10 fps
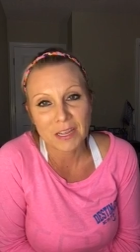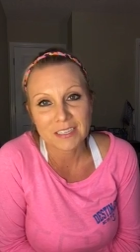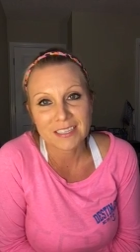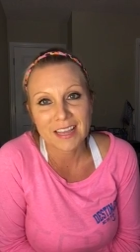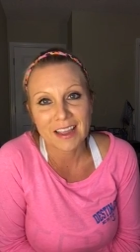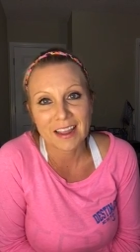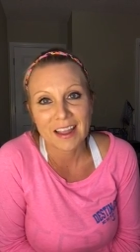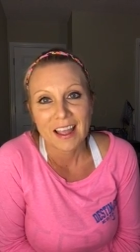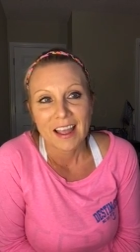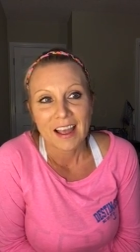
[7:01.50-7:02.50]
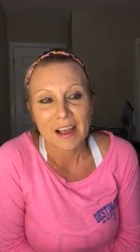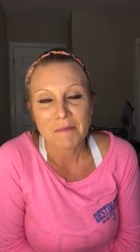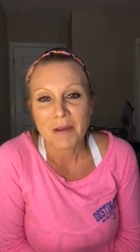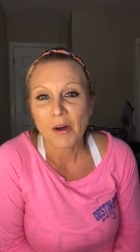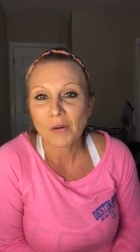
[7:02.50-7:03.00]
because they
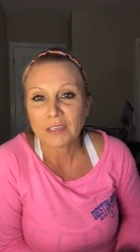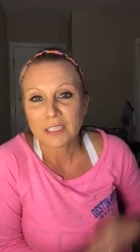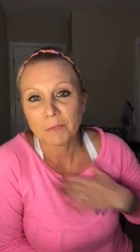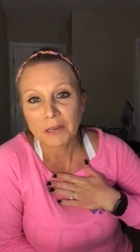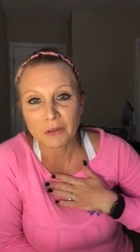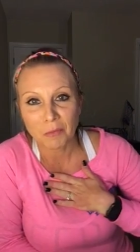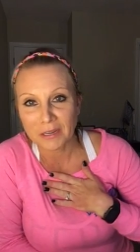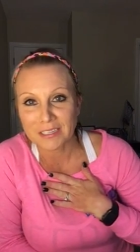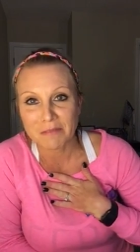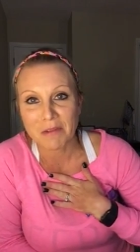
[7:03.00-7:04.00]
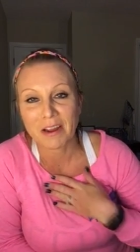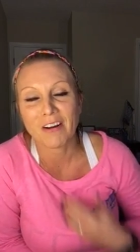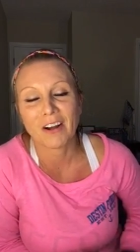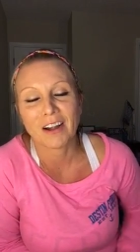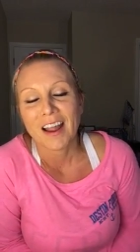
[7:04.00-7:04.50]
um, hold a special place in my
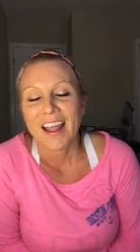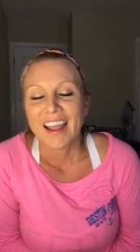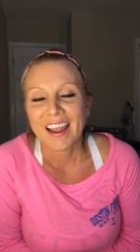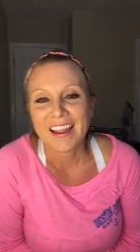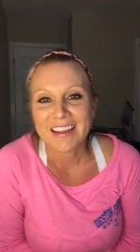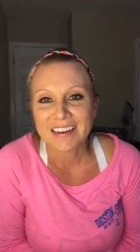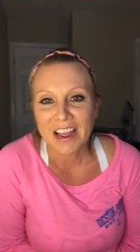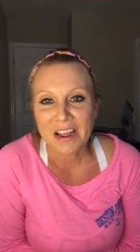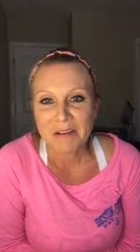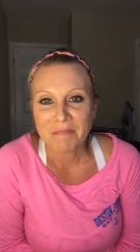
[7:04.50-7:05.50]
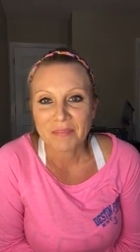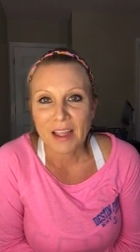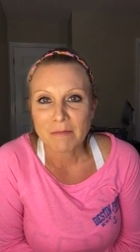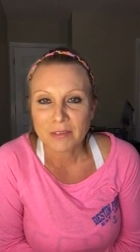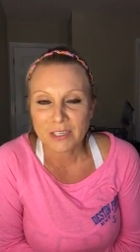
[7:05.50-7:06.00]
heart. And um,
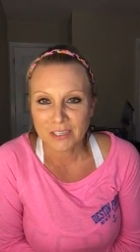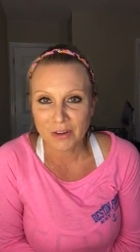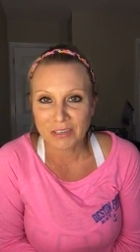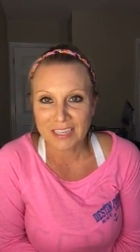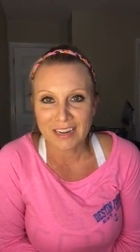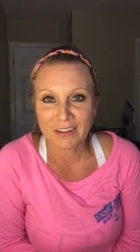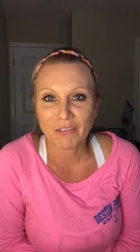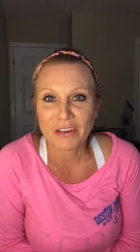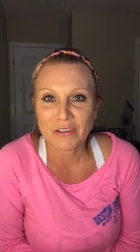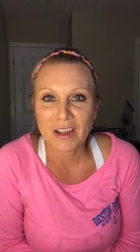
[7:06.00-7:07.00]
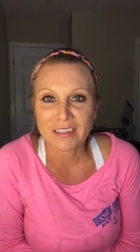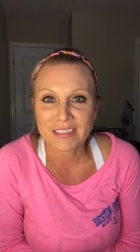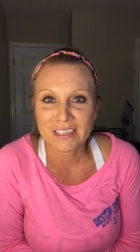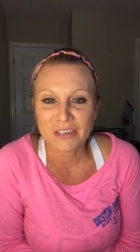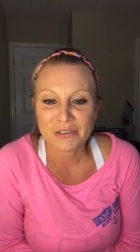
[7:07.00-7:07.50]
I'm just so excited for you
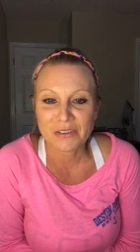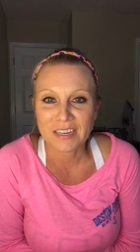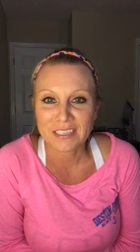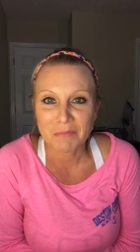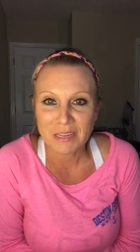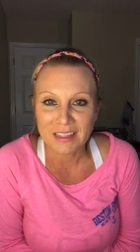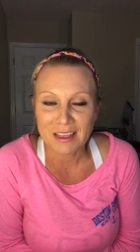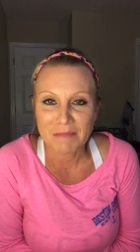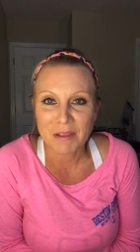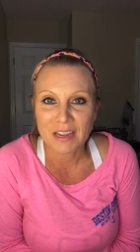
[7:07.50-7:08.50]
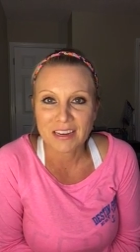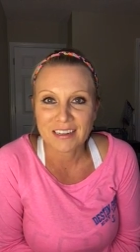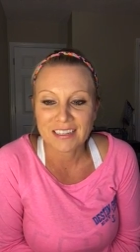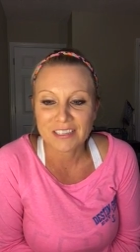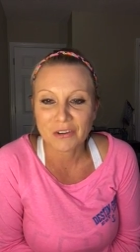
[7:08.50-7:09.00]
guys to get to meet them
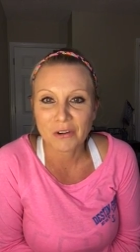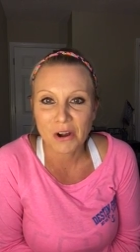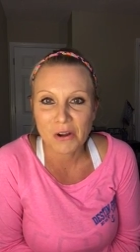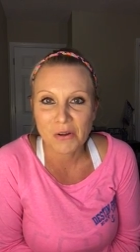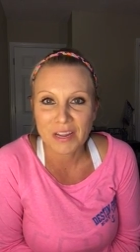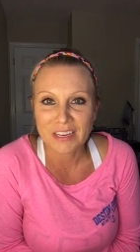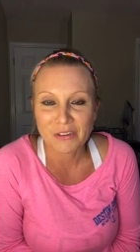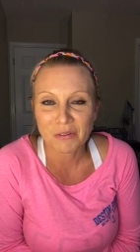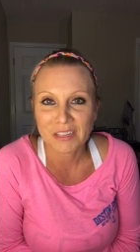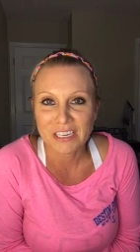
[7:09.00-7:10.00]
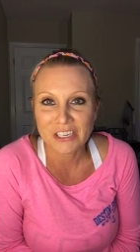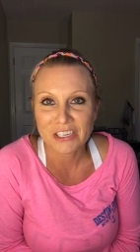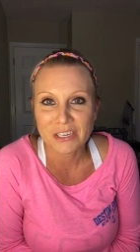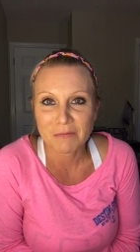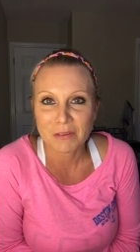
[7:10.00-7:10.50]
and get to grow in your
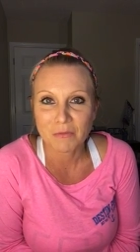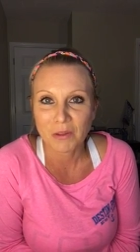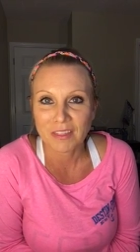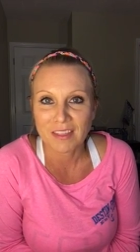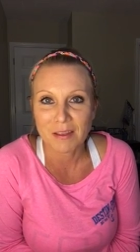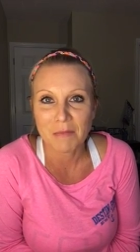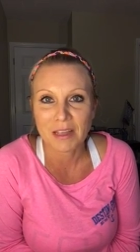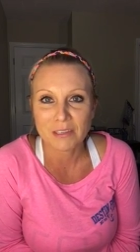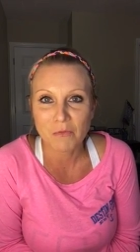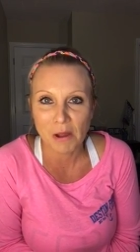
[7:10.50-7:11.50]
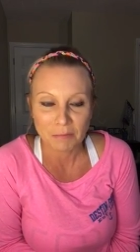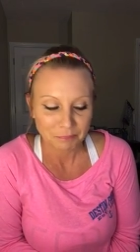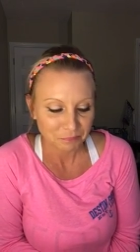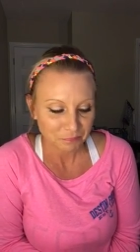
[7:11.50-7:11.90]
relationships with them as well.